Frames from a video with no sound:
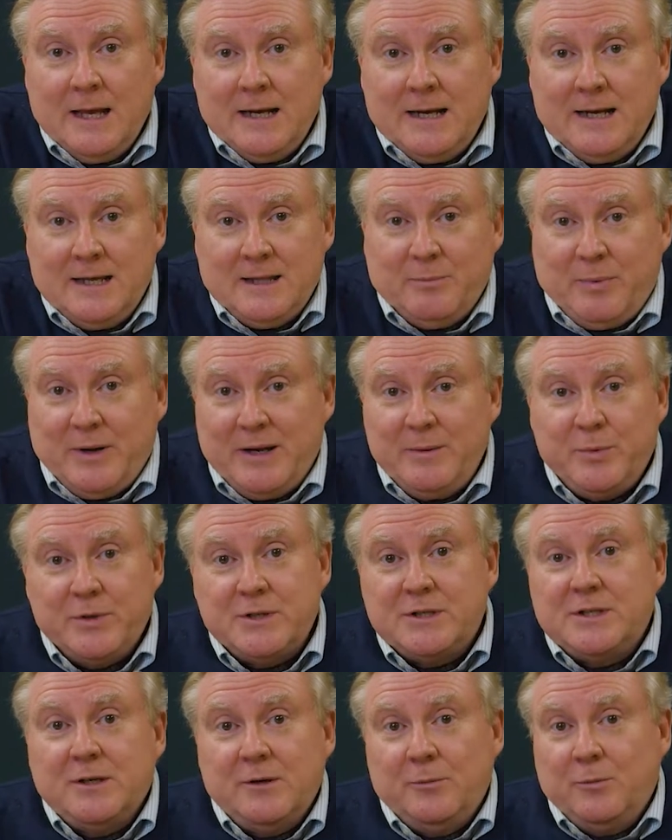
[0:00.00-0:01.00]
Now the
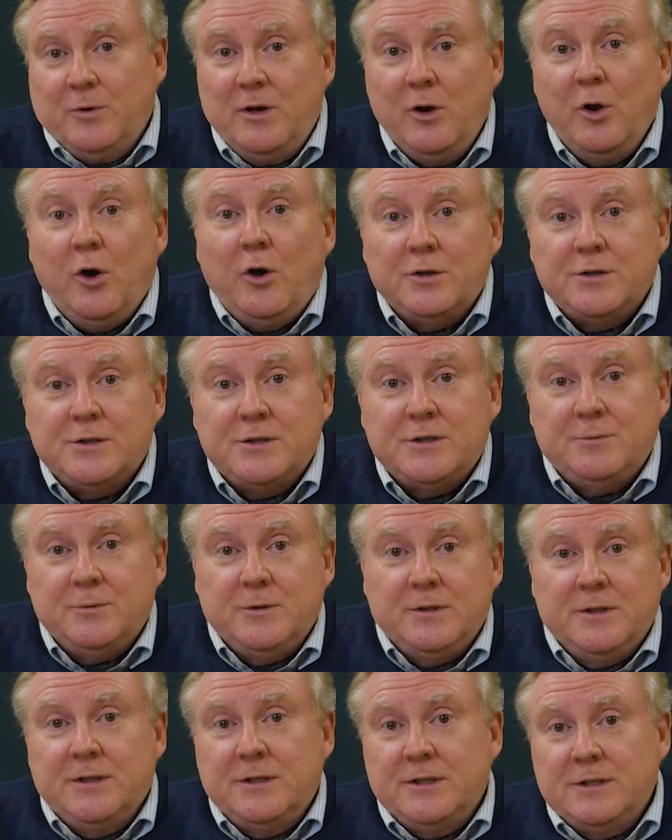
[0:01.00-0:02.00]
papers that were lost
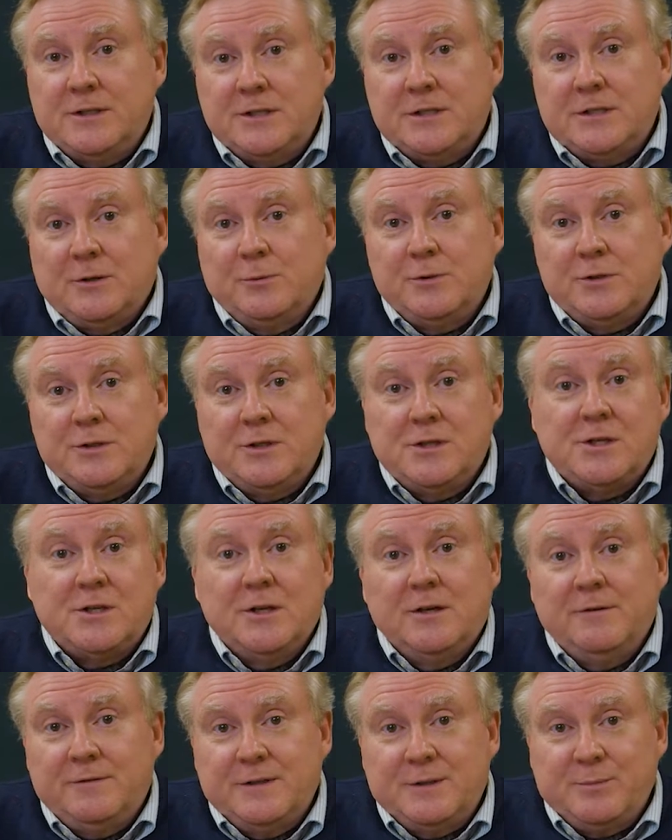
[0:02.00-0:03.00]
were the soldiers'
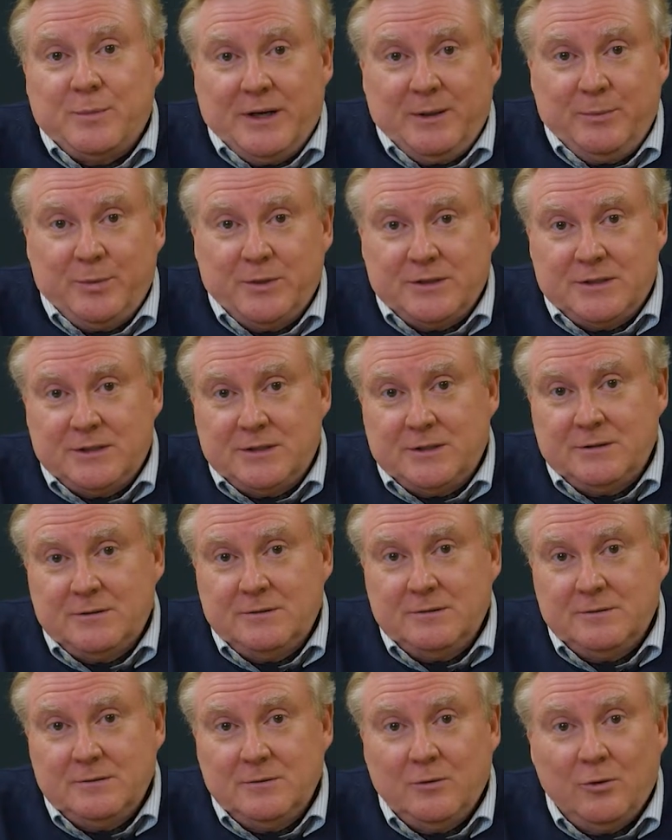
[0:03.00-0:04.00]
service papers.
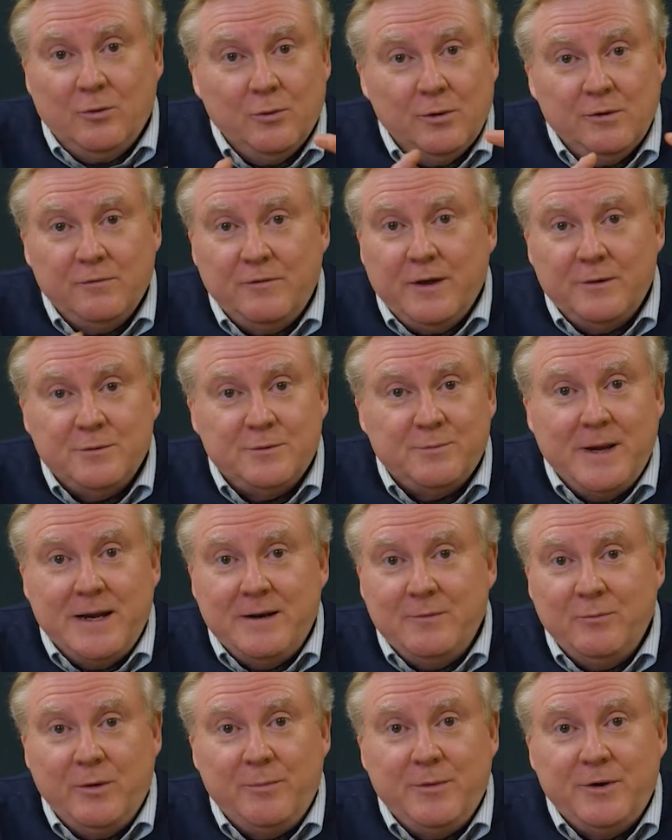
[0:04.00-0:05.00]
All of those men
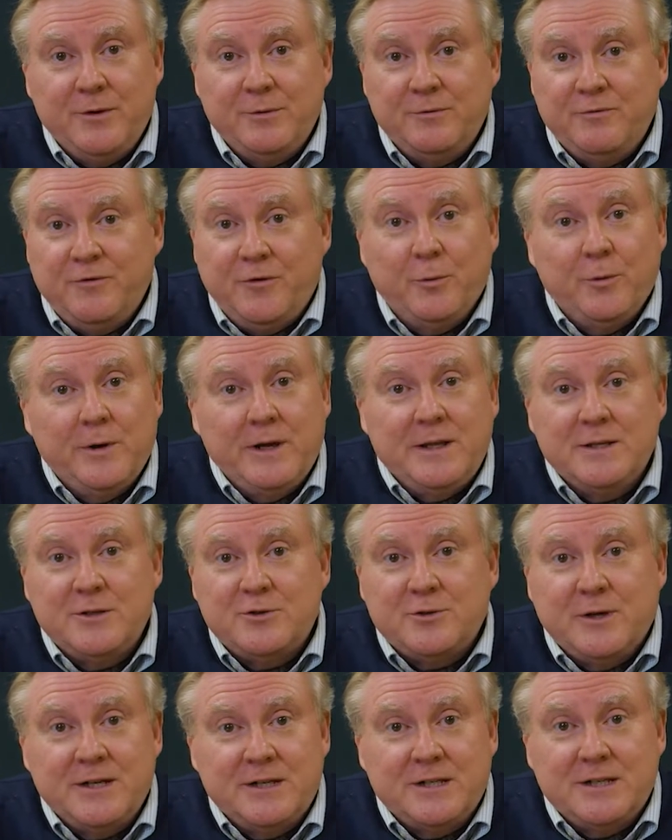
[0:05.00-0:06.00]
and women who'd fought in the
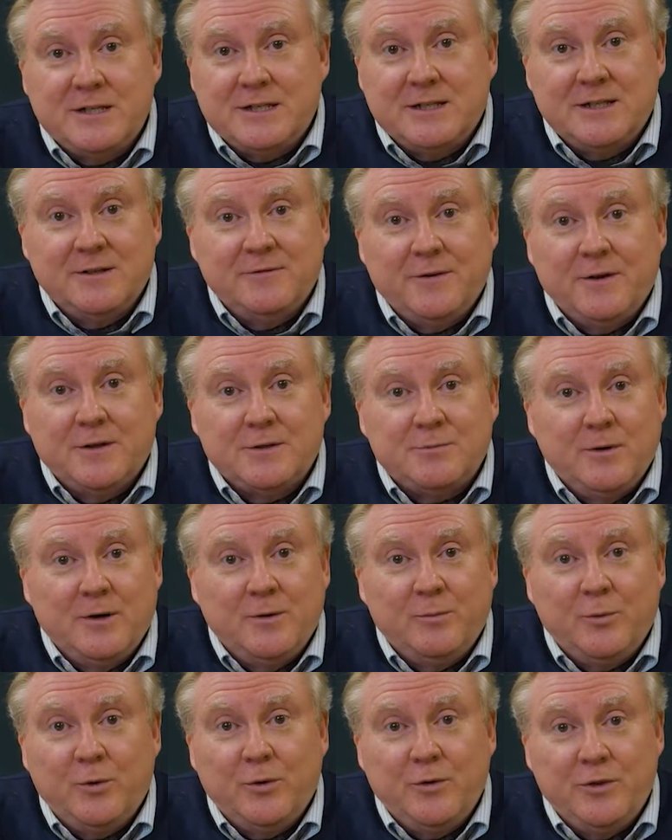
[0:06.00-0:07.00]
trenches in the First
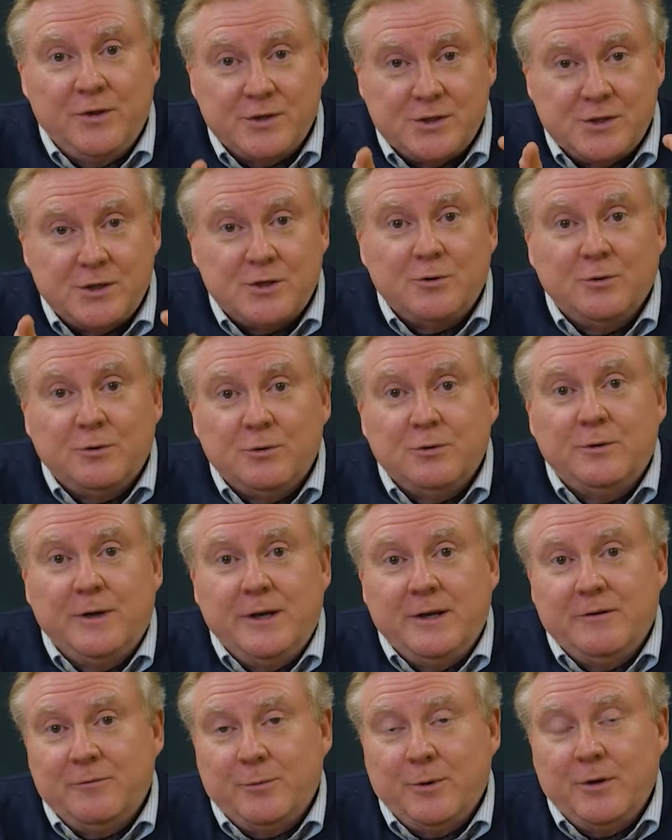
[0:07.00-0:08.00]
World War, the
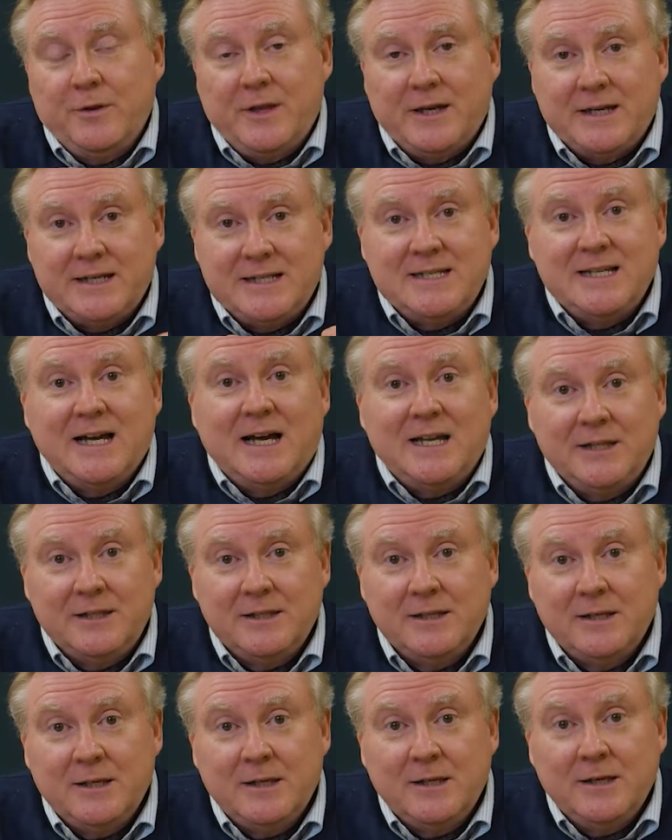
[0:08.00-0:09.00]
story of what they'd done
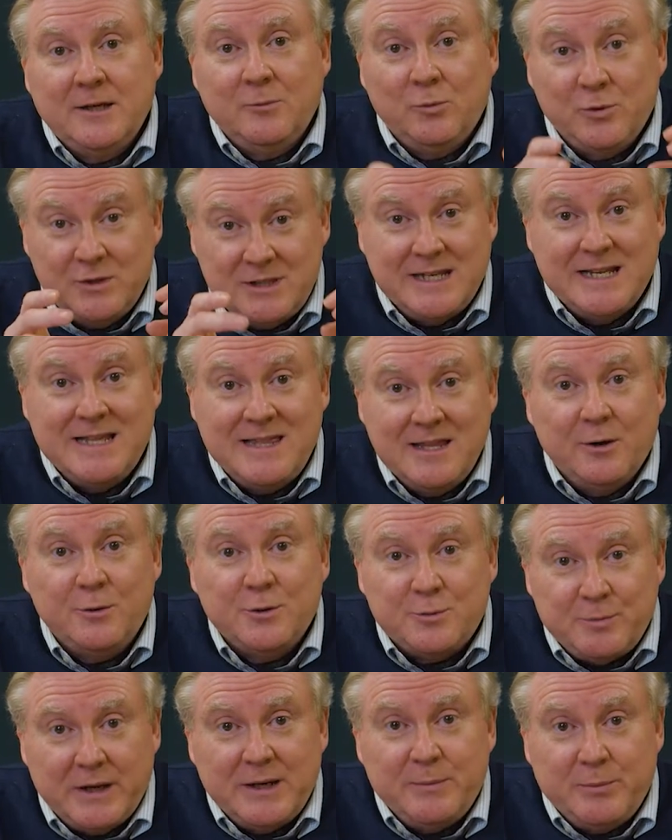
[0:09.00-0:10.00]
was in
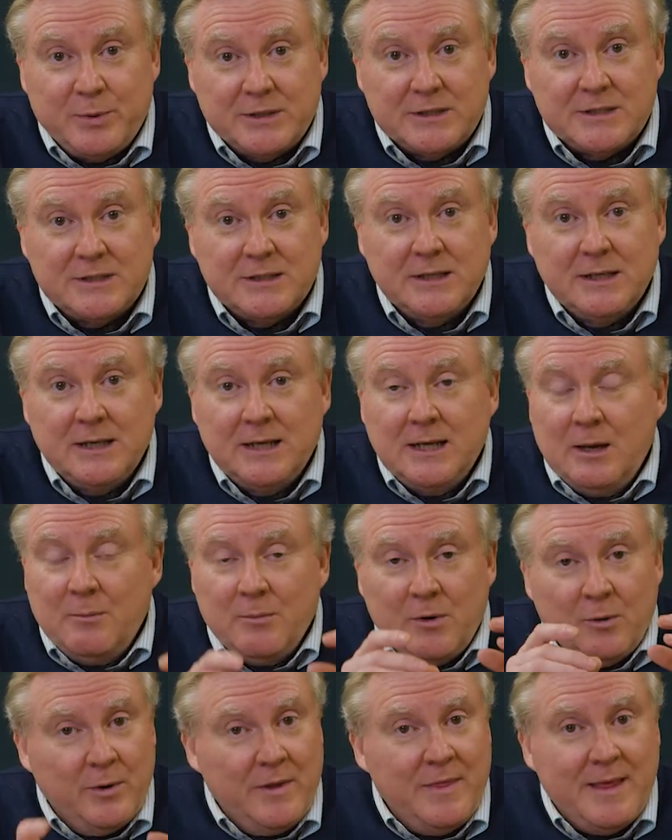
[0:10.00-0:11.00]
those papers.
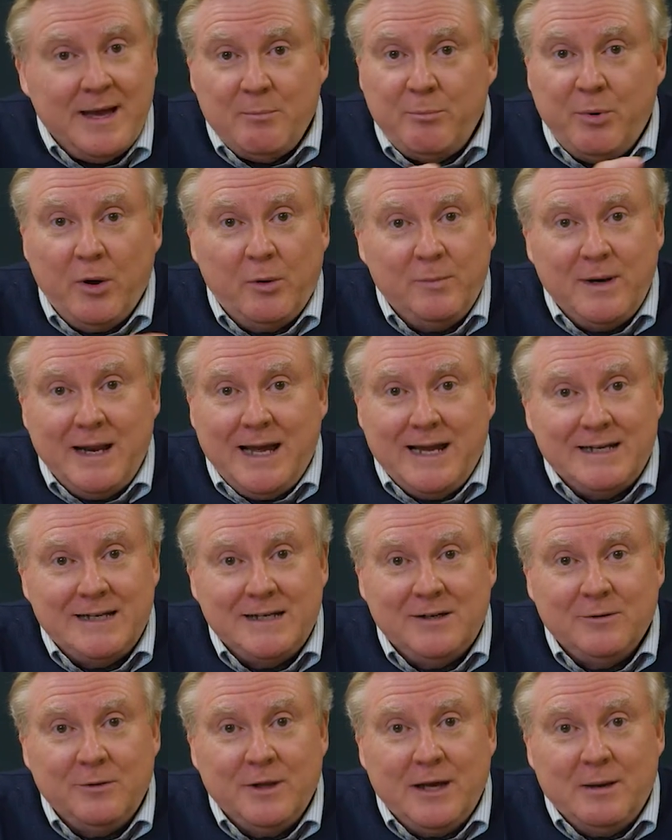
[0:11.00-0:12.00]
But when that bomb
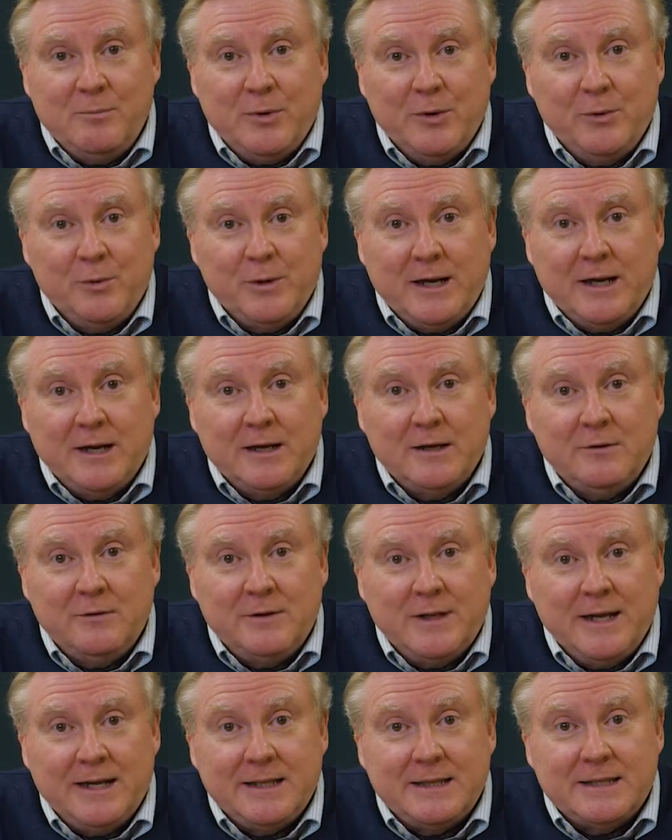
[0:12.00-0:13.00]
landed on that building on
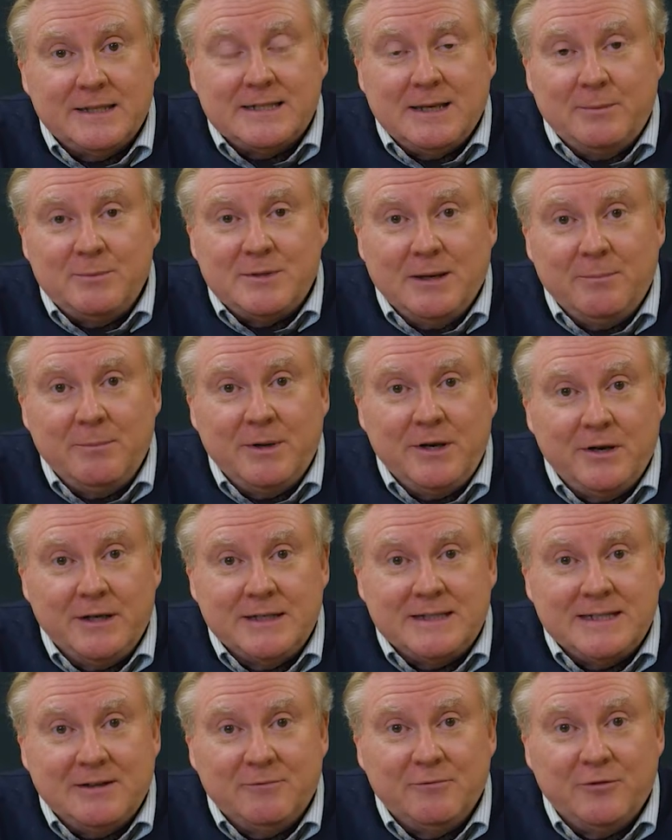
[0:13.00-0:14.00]
the 8th of September
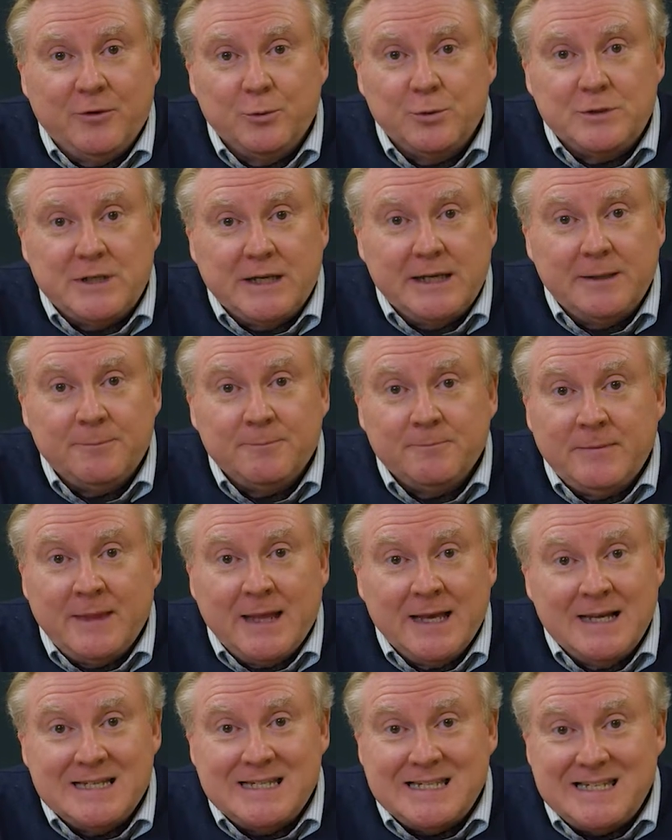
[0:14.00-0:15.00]
1940,
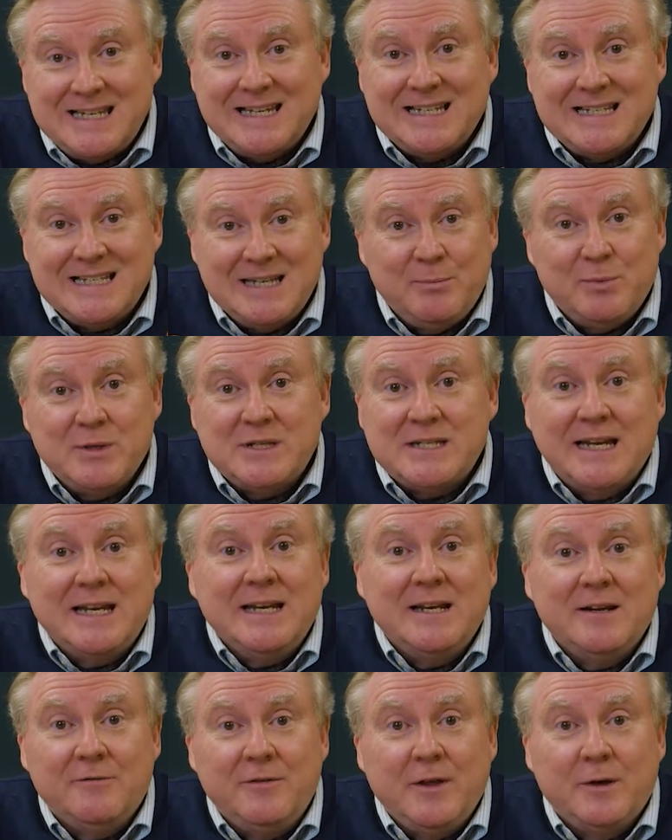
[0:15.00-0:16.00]

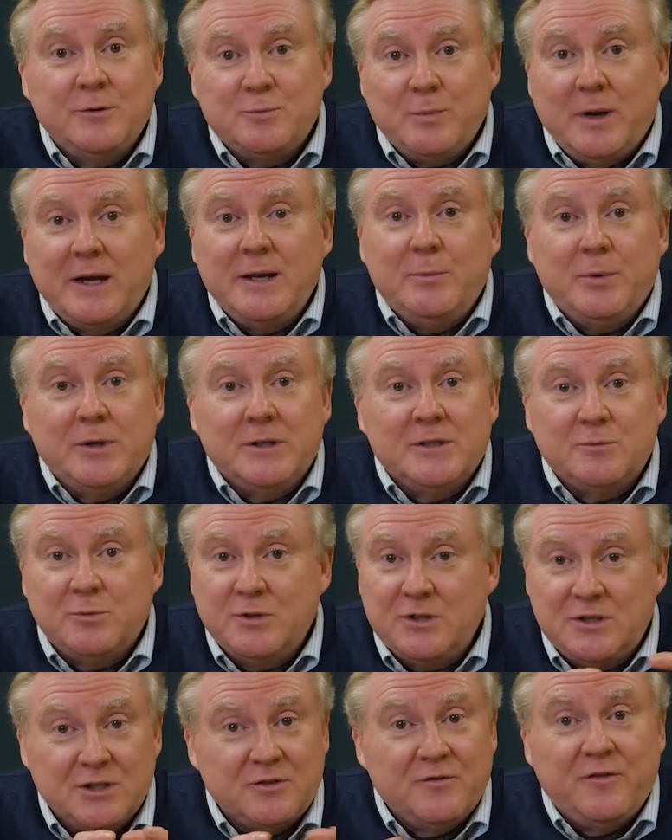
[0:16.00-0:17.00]
60% of those papers were
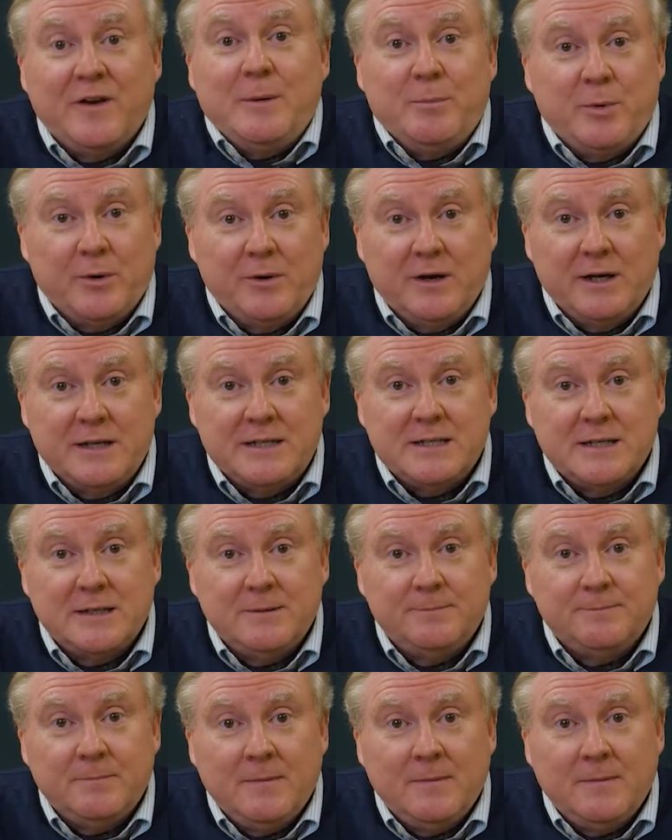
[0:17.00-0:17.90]
just vaporised.